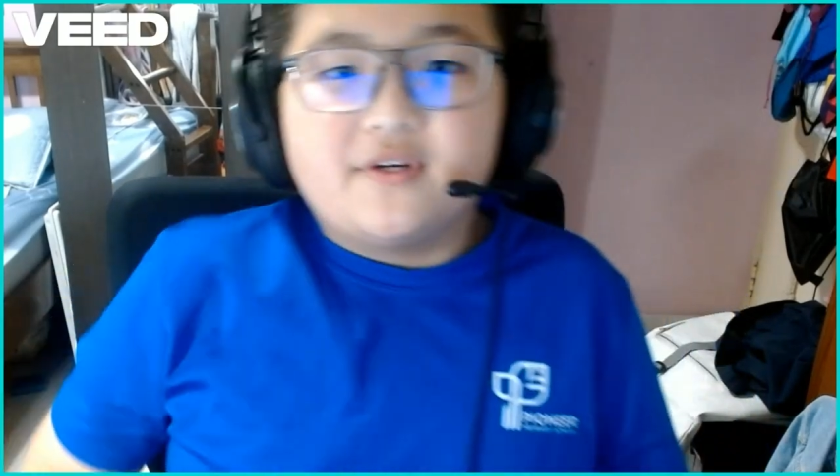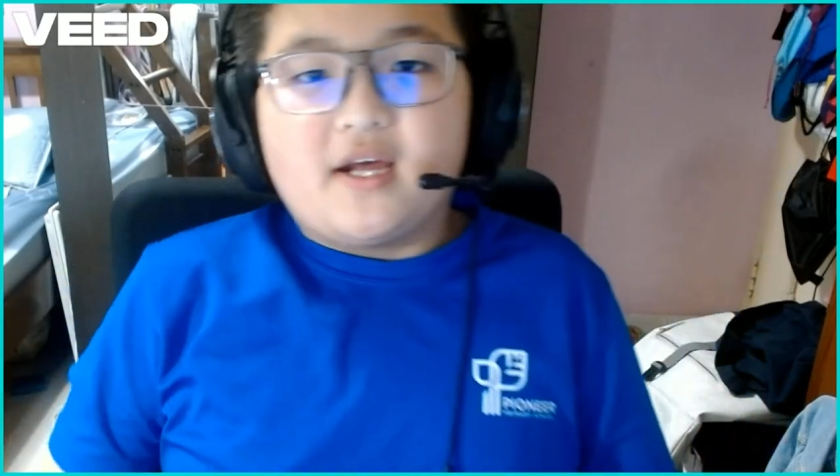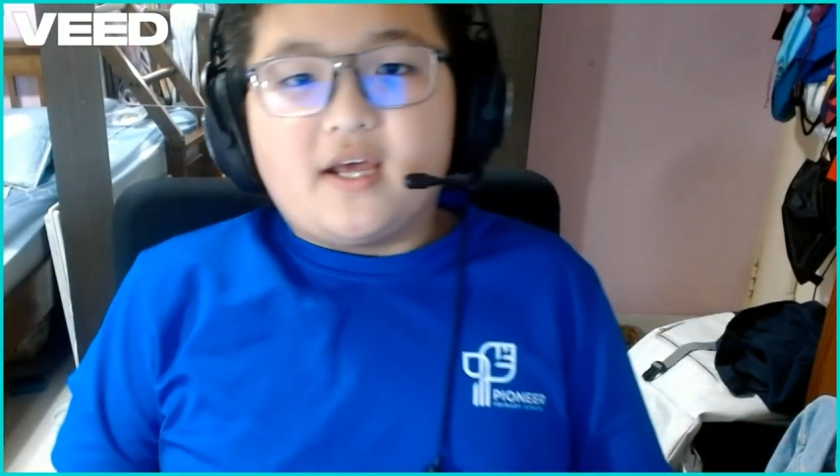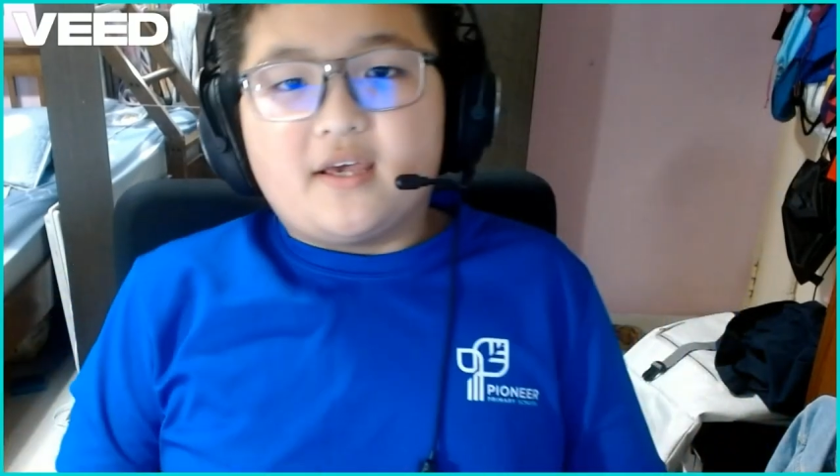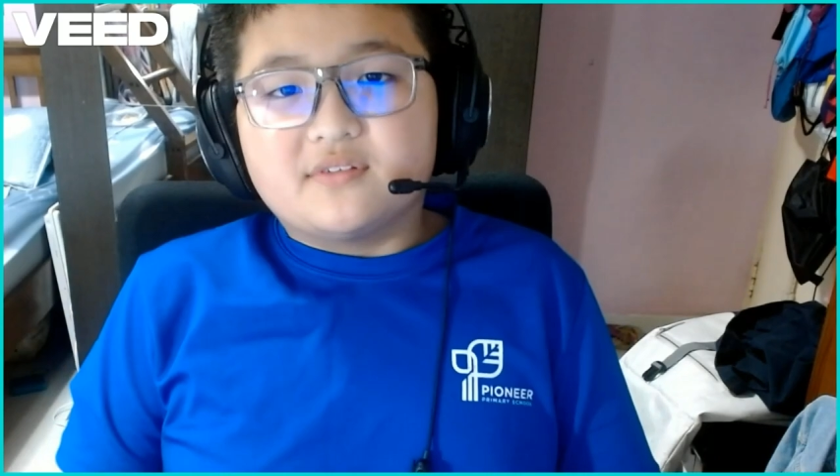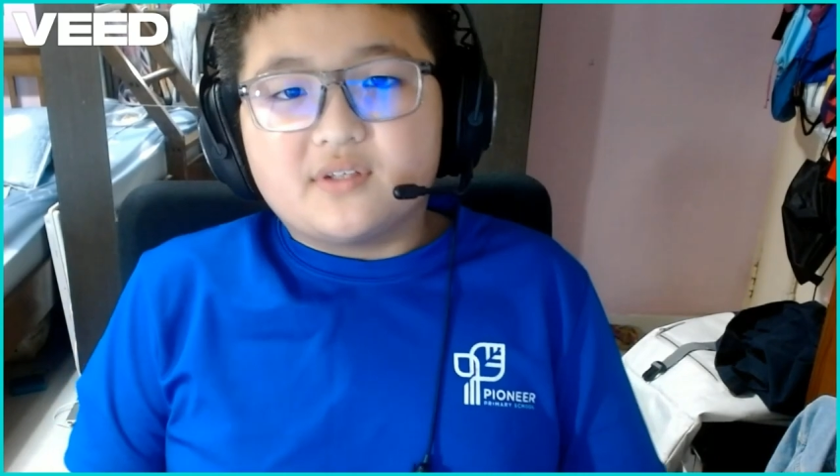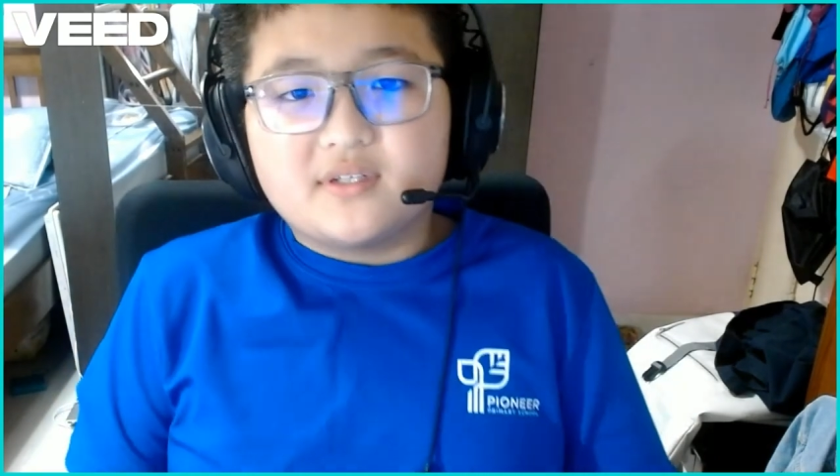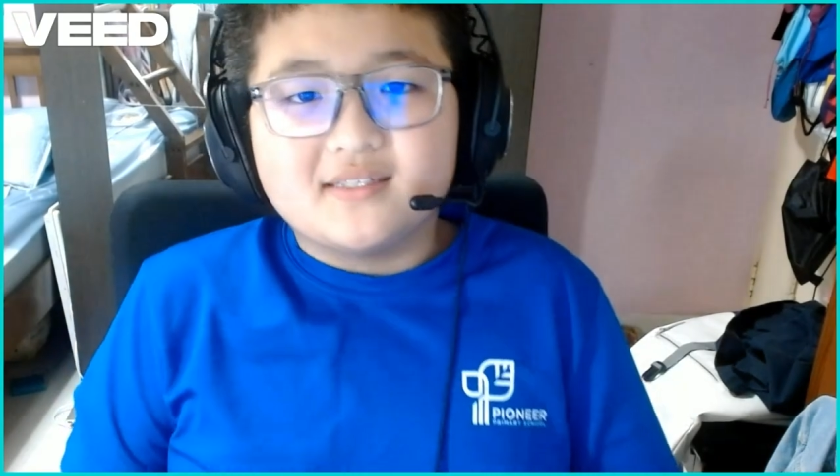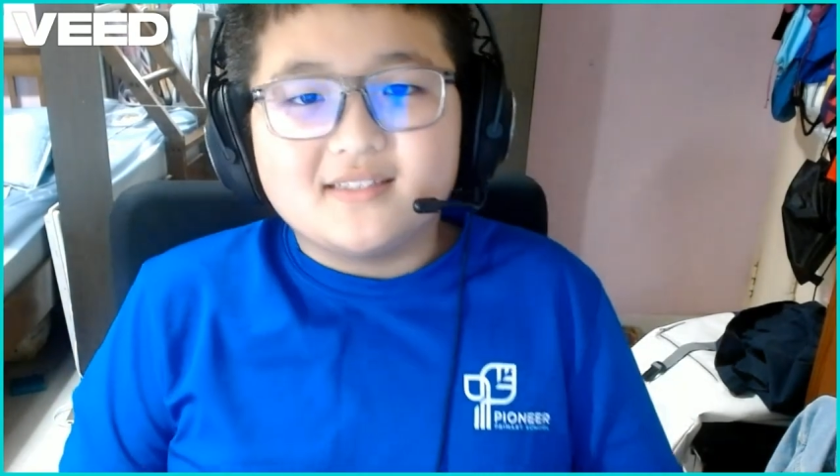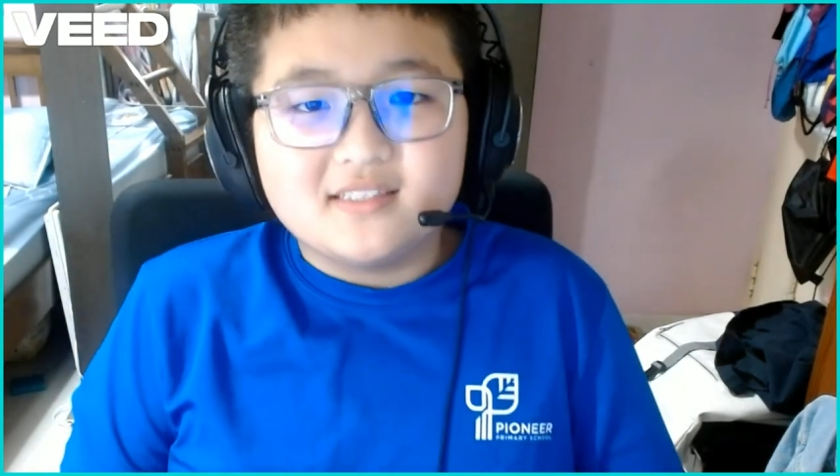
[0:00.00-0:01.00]
I have
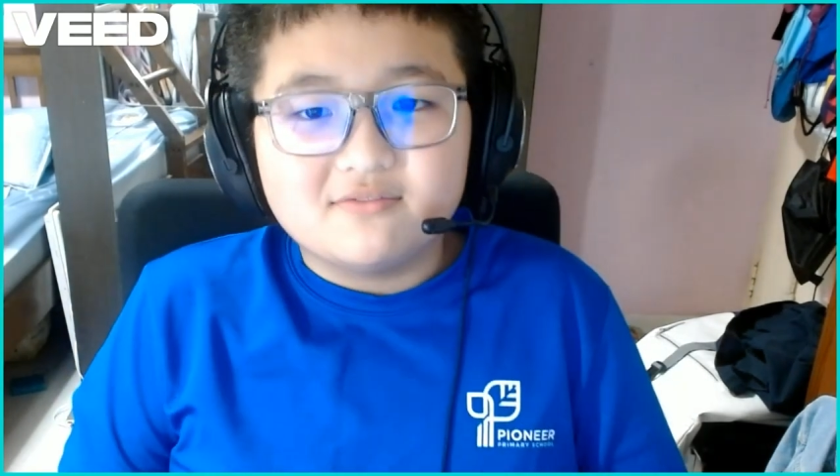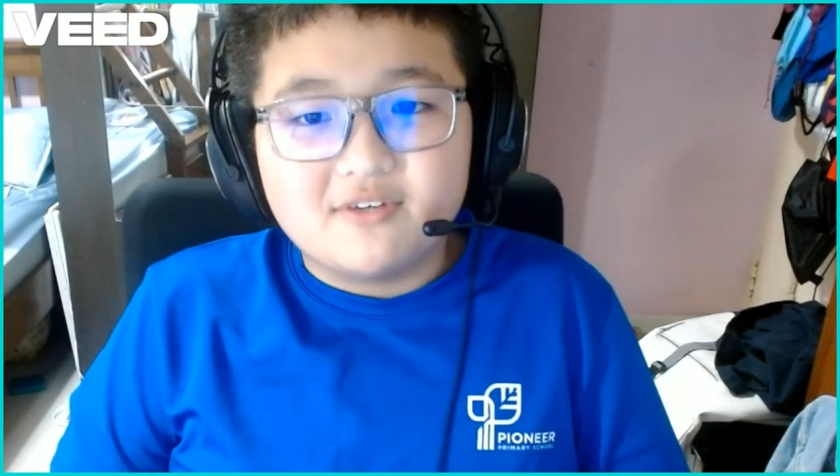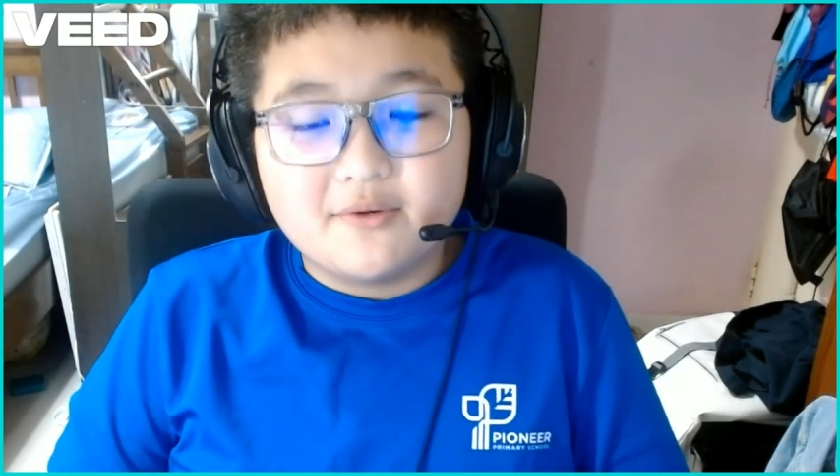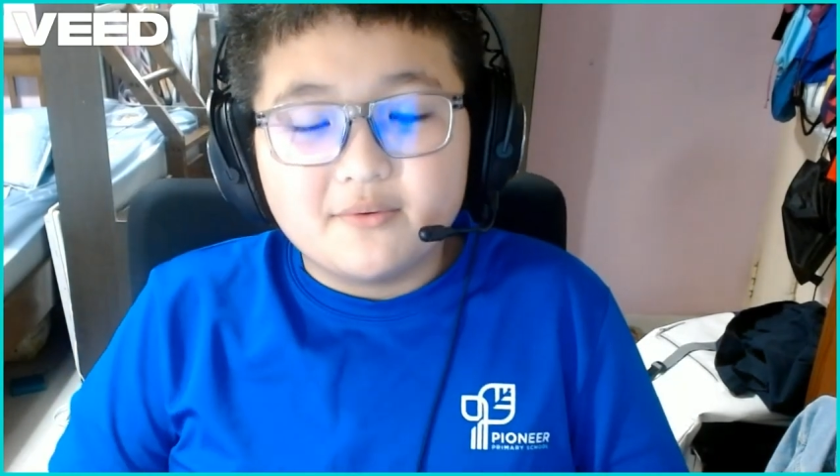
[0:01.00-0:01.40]
started this very